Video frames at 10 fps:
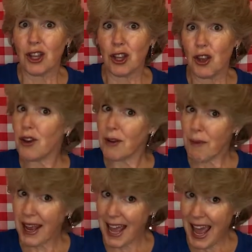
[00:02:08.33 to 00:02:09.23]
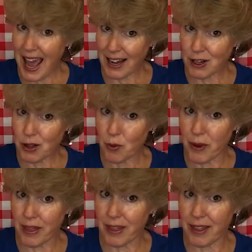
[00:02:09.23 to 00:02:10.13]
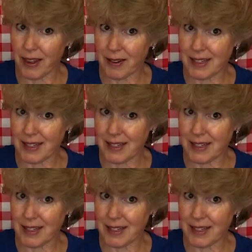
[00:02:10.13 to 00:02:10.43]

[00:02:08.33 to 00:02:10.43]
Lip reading: You can make a handle with the